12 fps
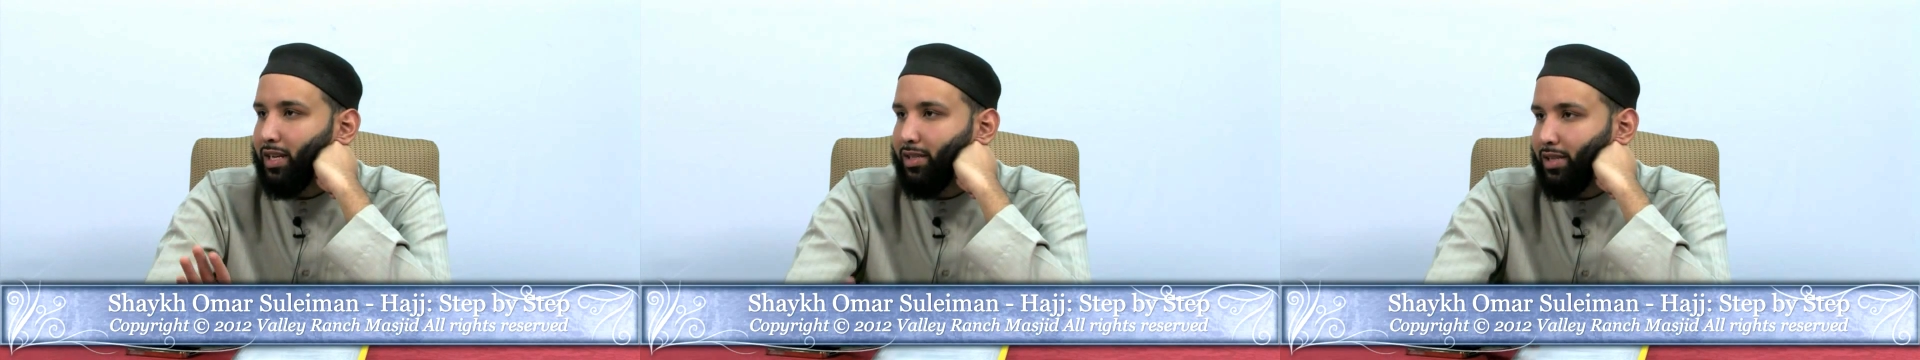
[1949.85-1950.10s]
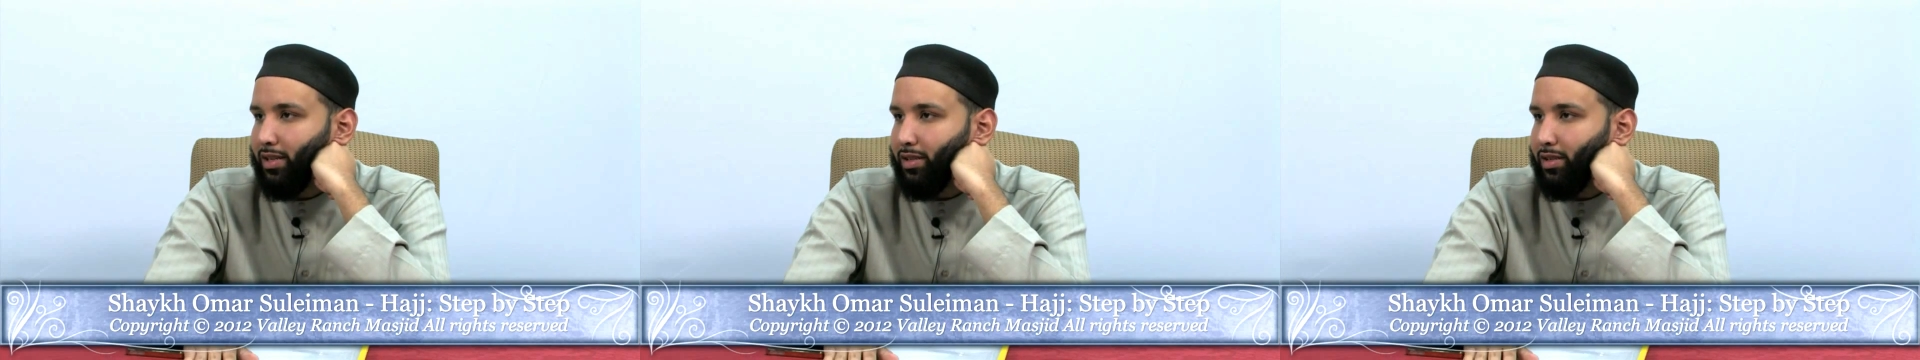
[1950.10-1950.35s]

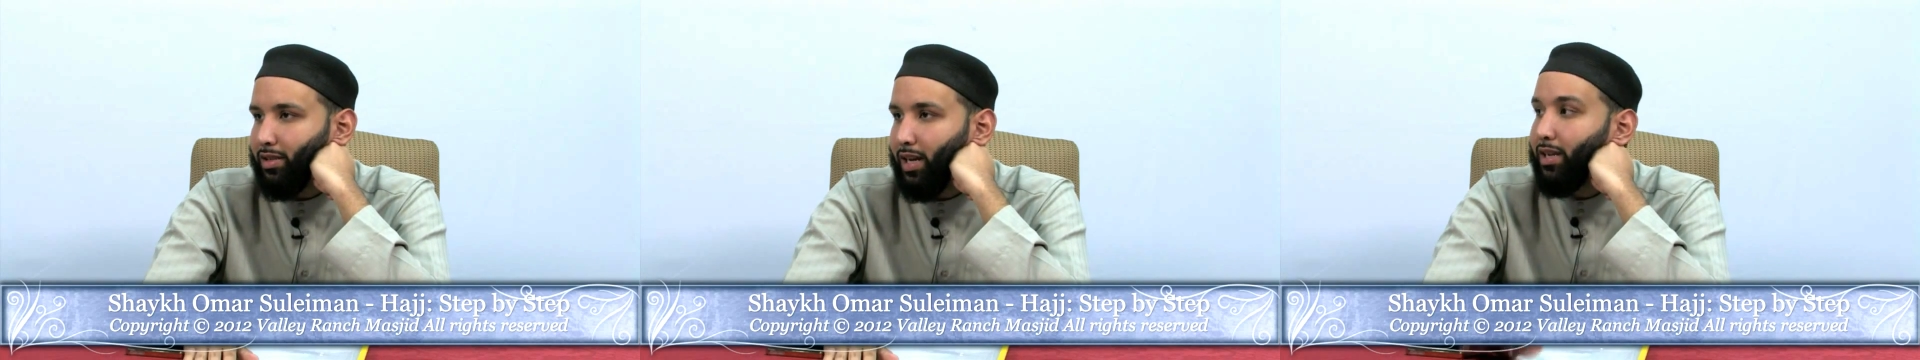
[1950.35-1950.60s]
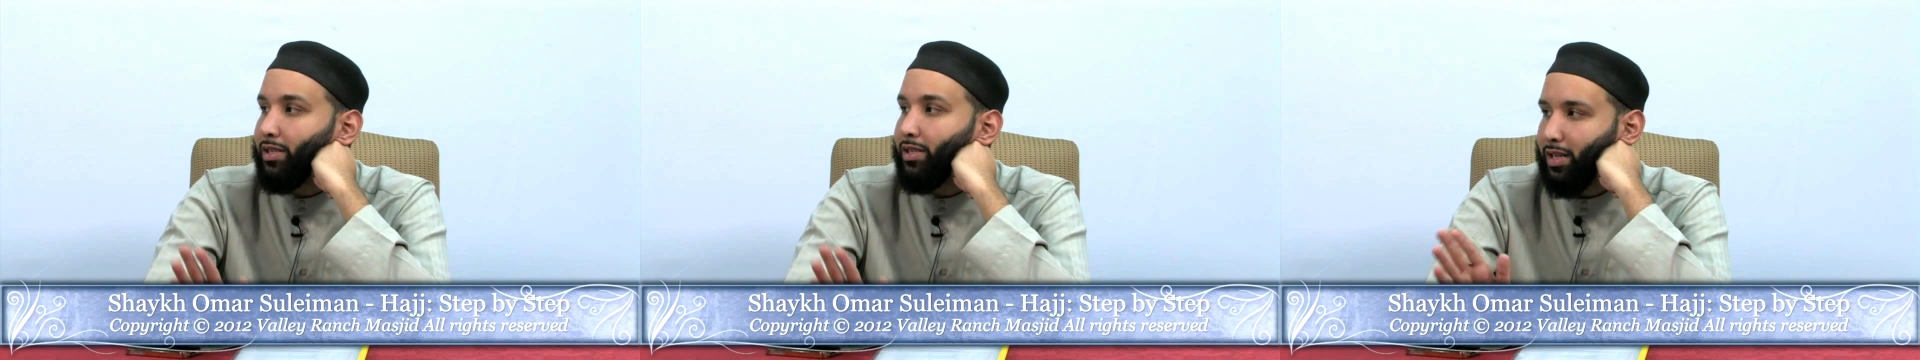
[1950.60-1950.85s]
unscented,
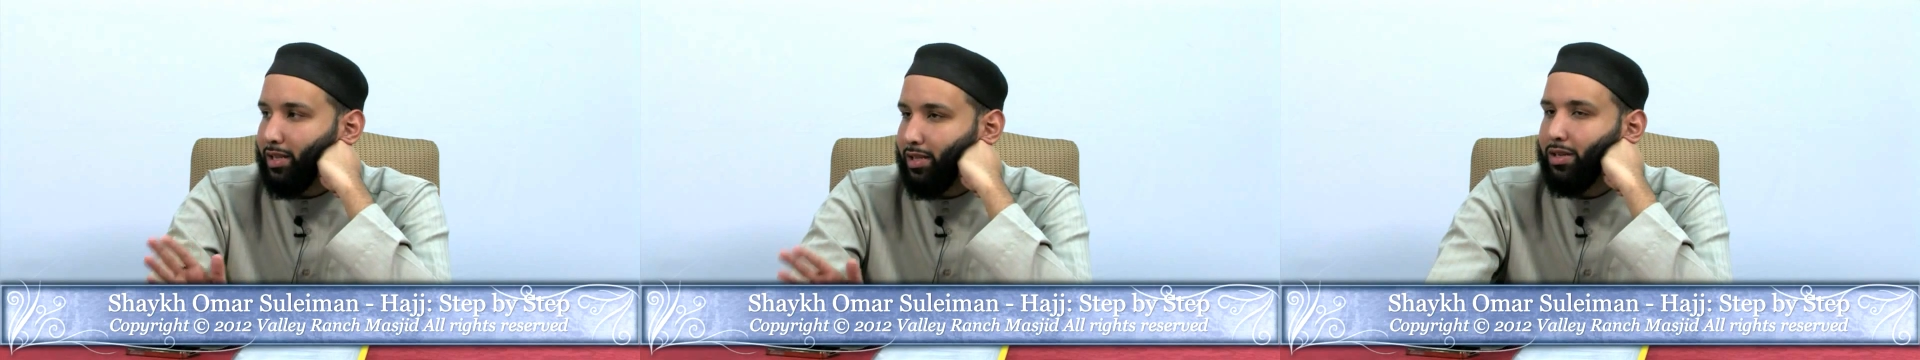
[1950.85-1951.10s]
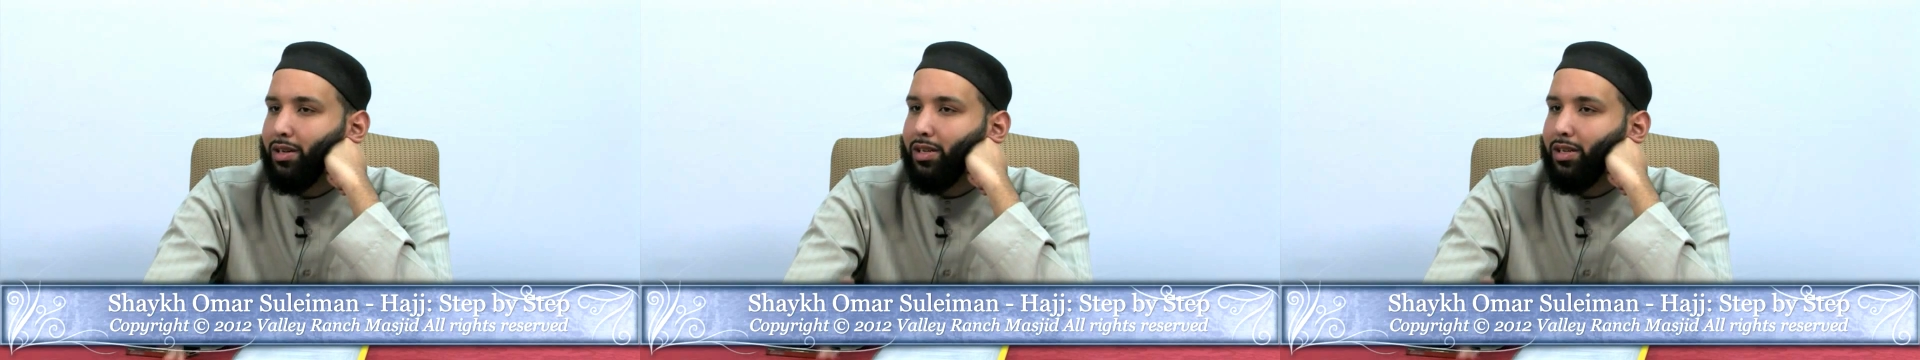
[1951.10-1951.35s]
and it's, it's
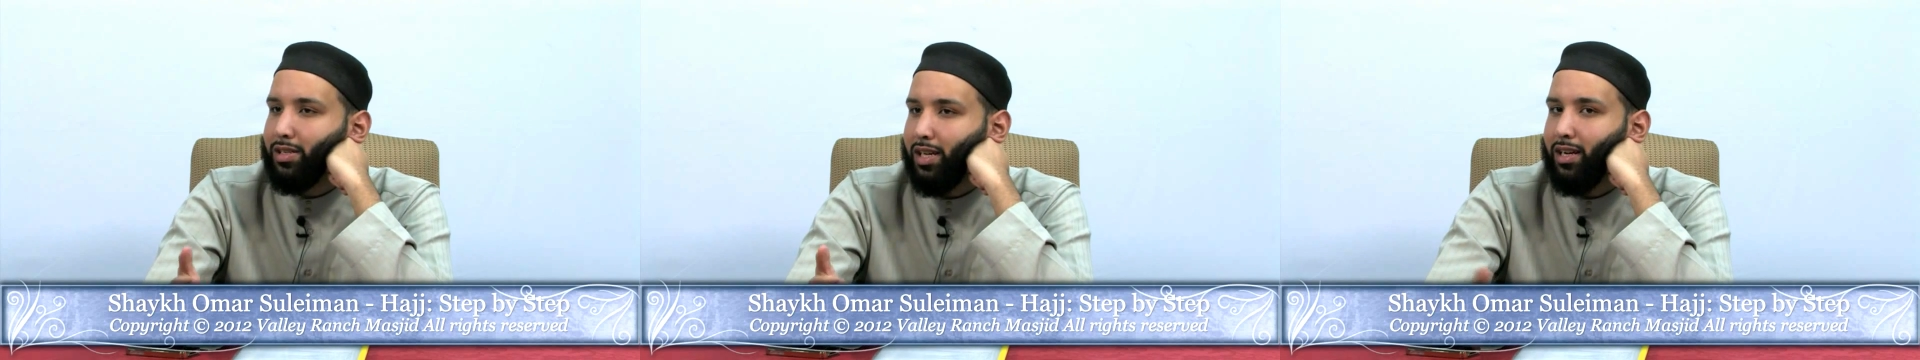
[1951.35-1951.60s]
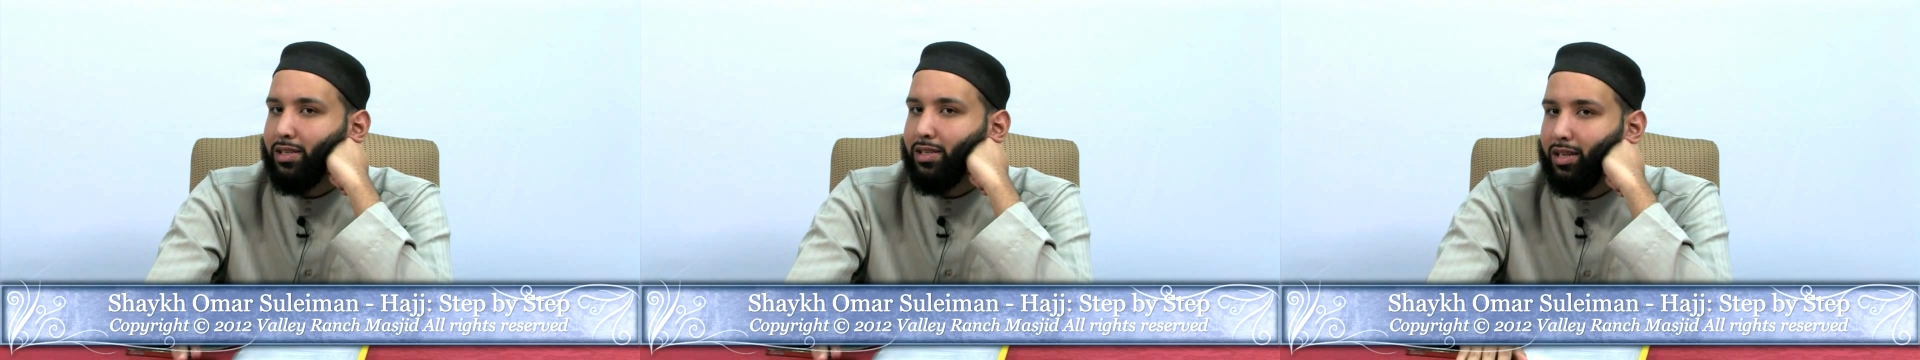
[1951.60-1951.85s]
good, it's
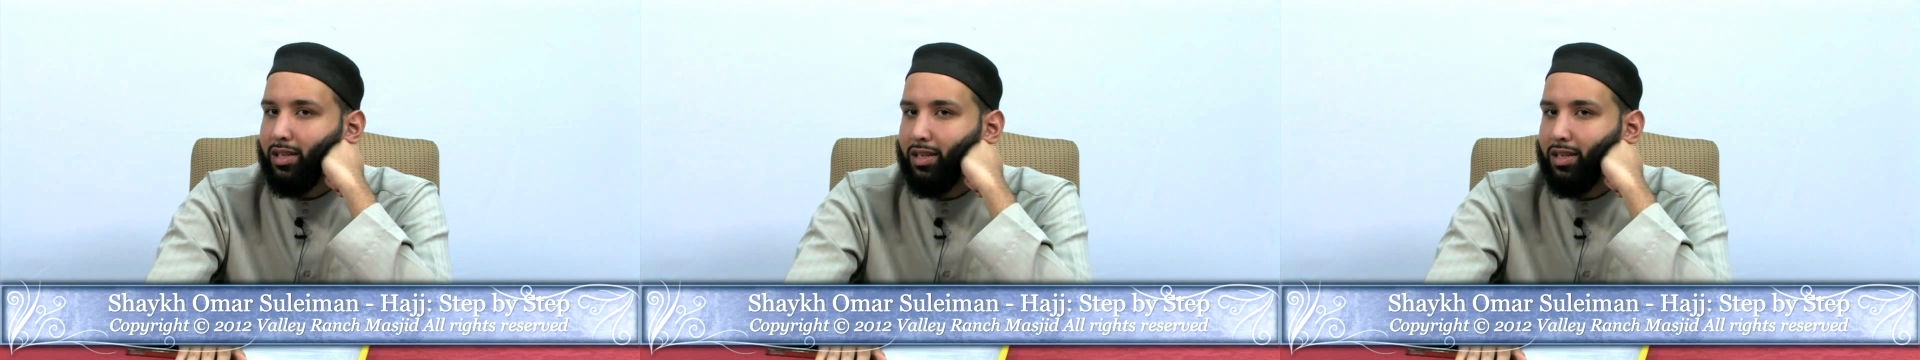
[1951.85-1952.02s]
sanitary.